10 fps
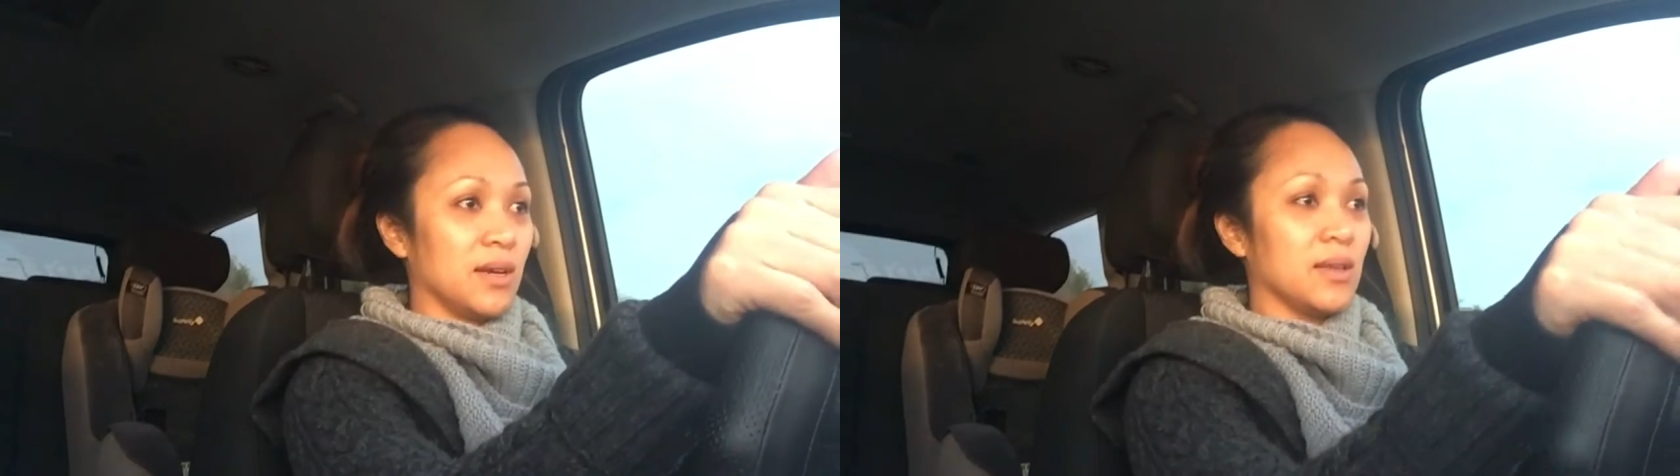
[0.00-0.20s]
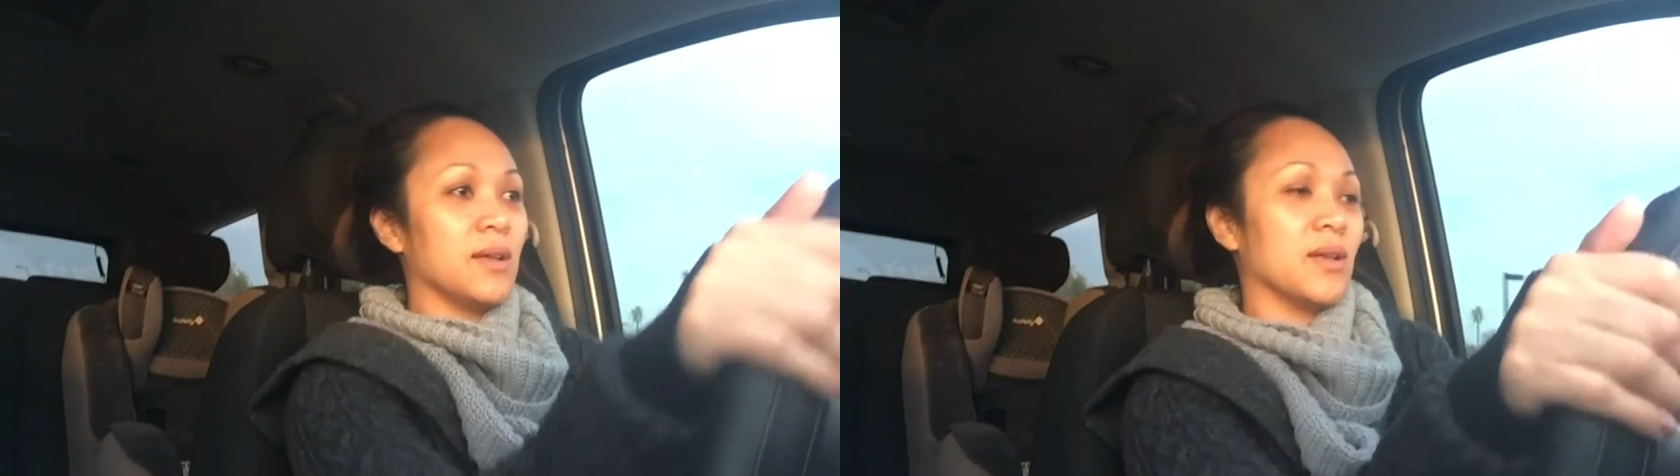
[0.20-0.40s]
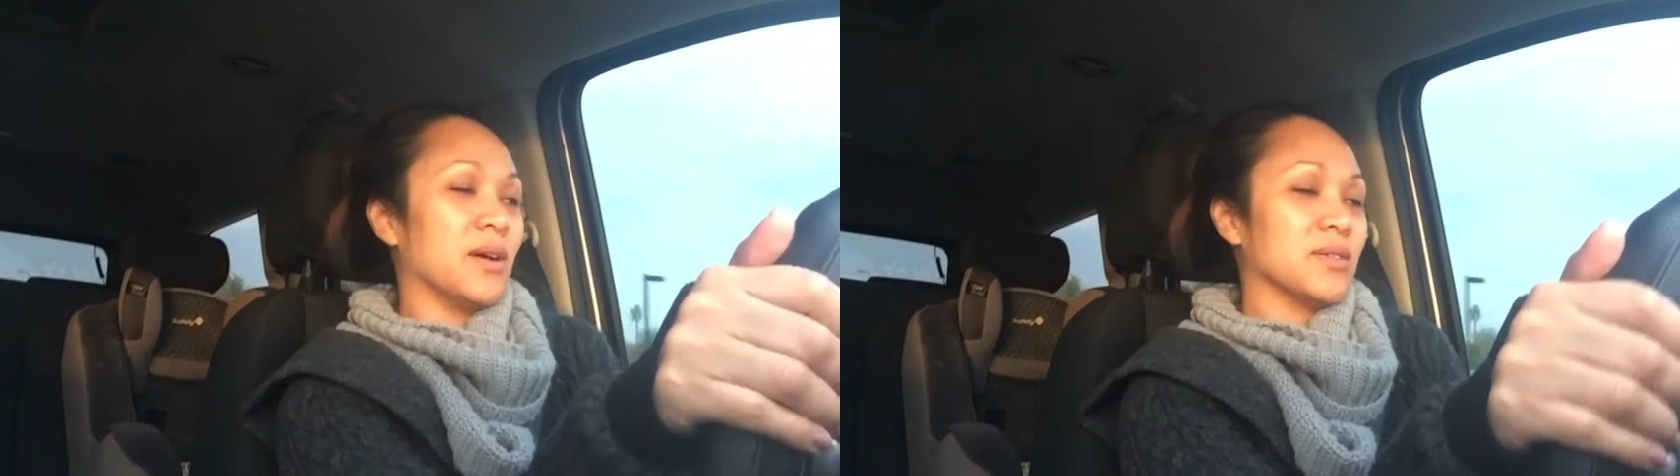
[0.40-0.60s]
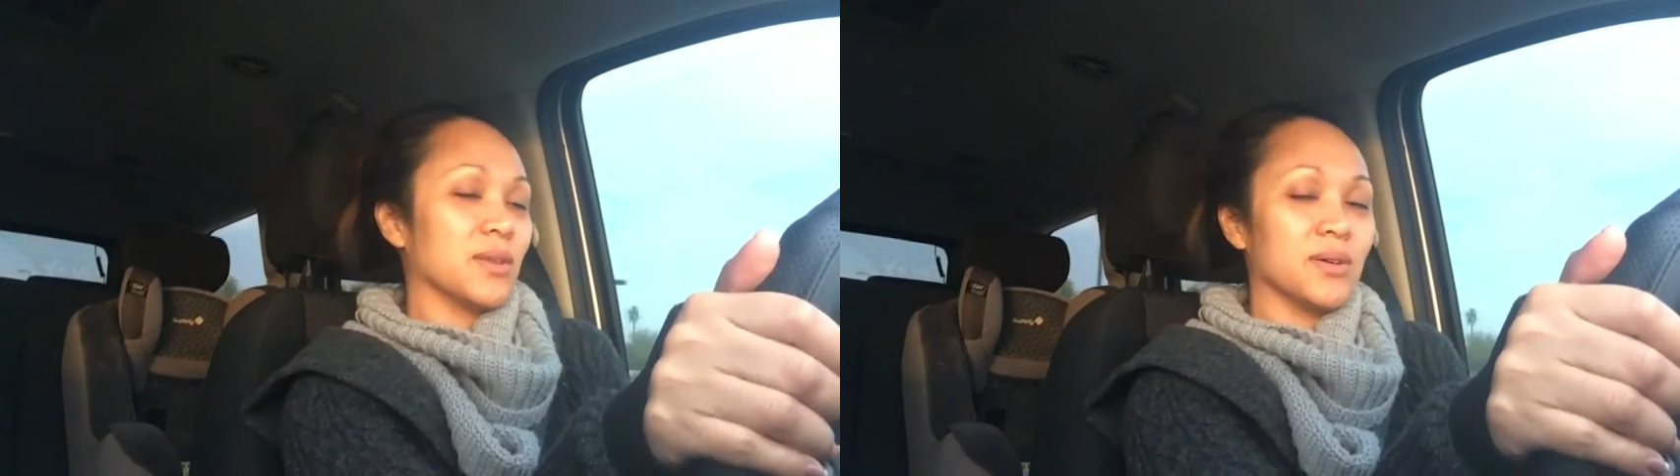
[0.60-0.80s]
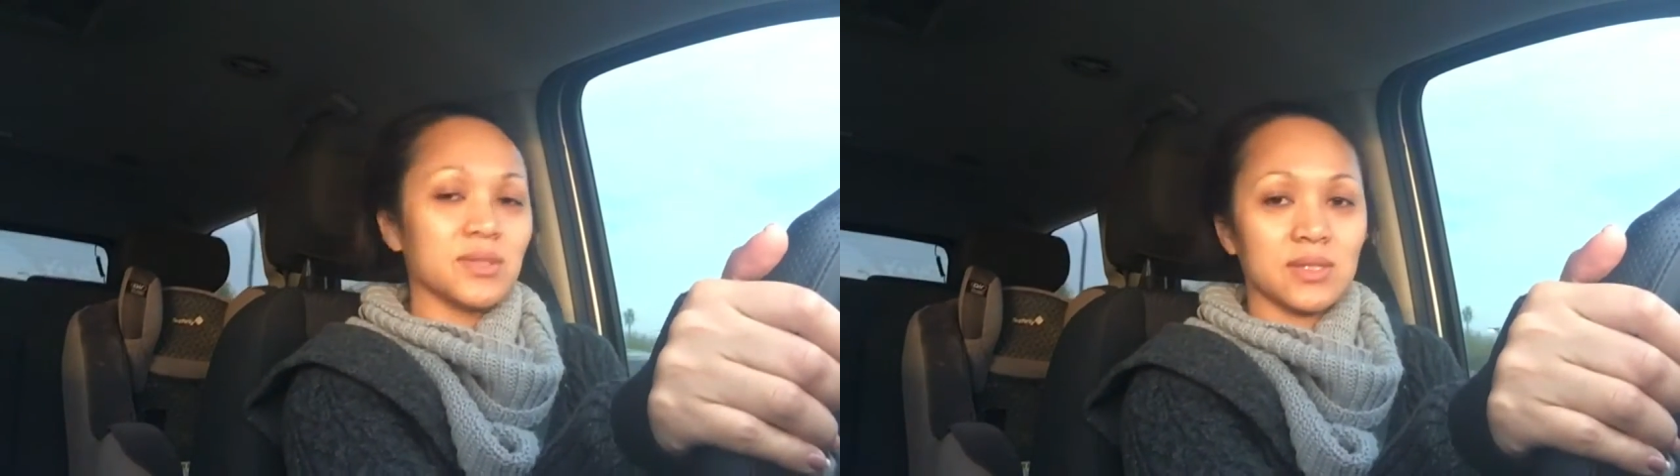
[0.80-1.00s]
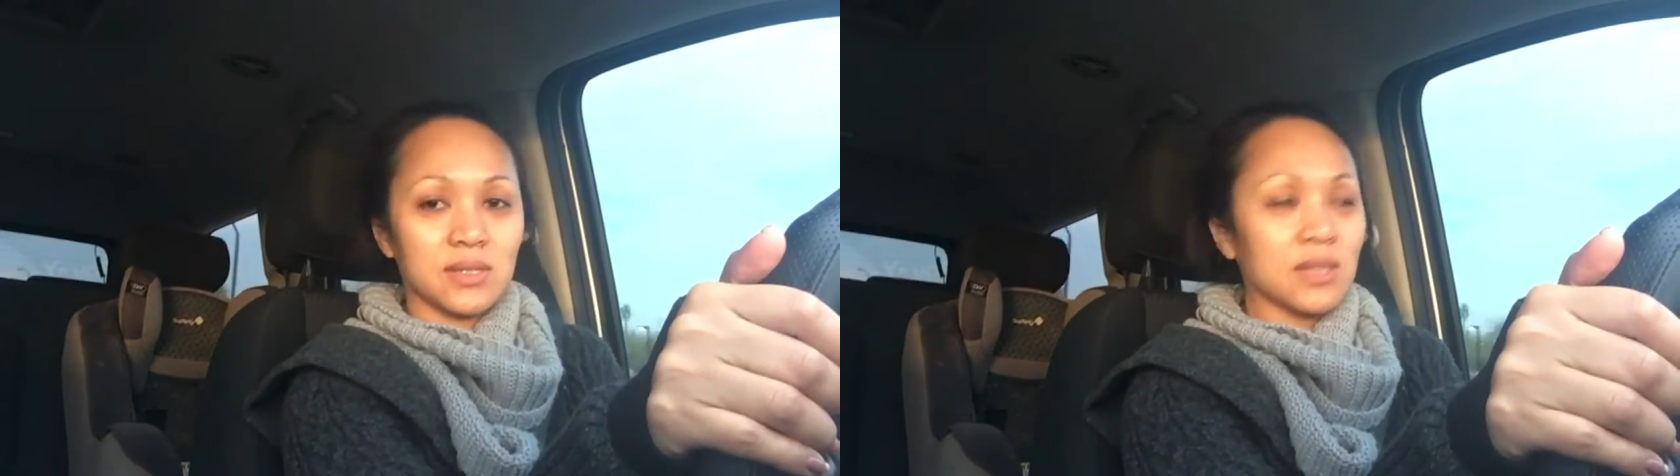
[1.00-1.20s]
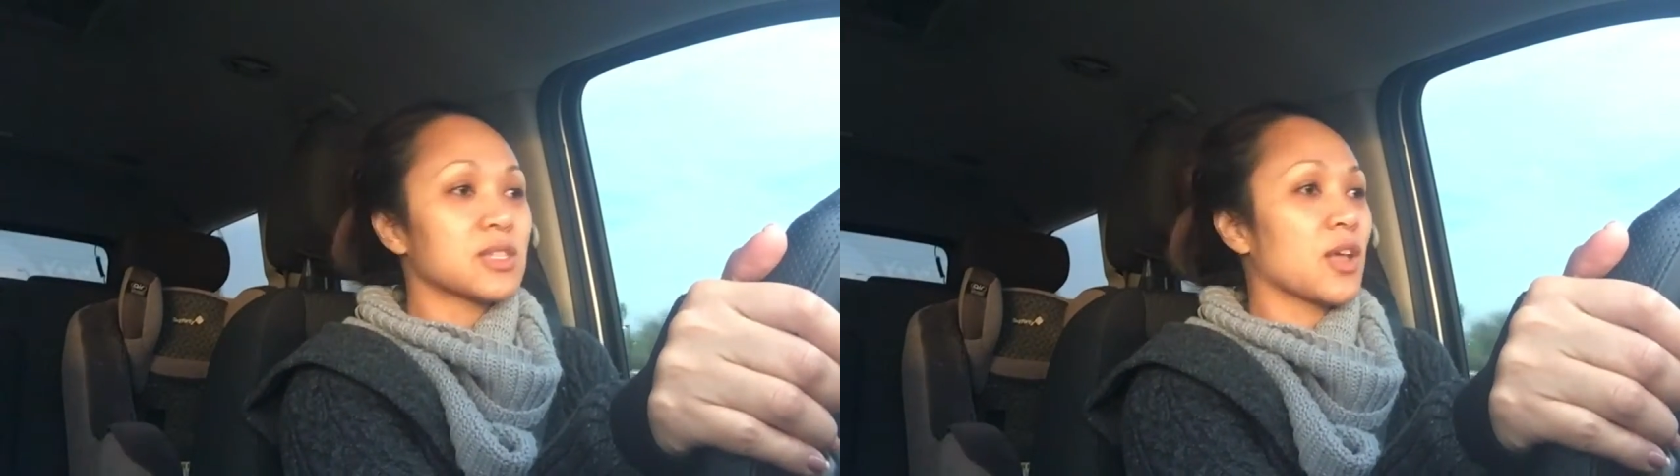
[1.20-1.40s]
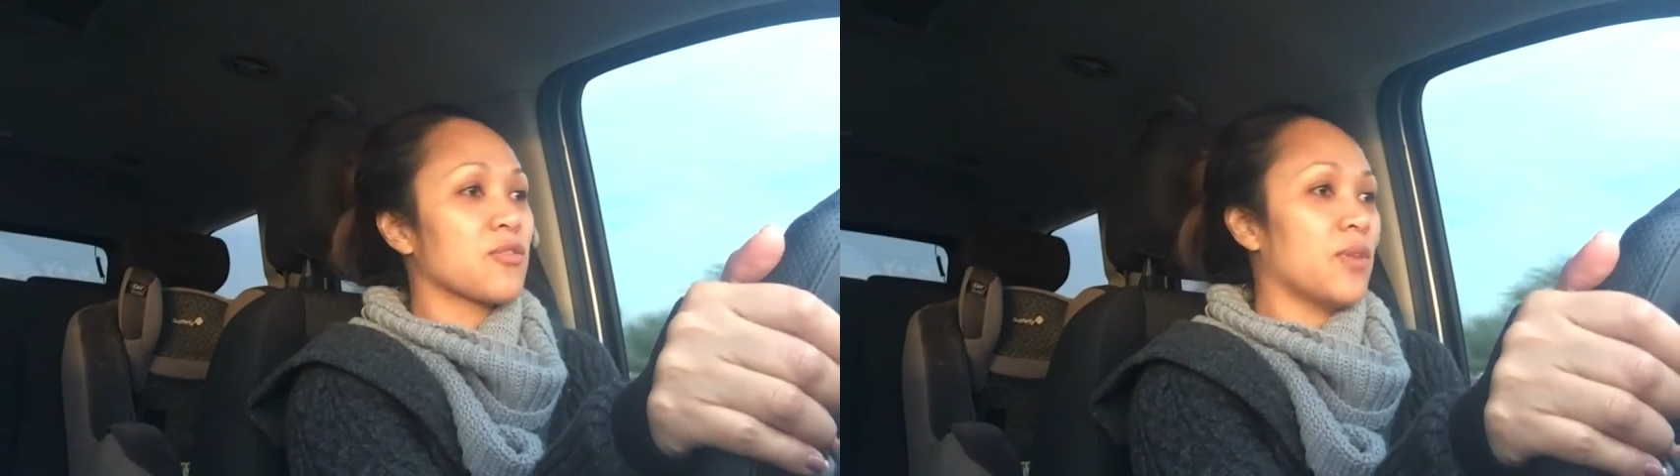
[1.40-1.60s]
you know, those stay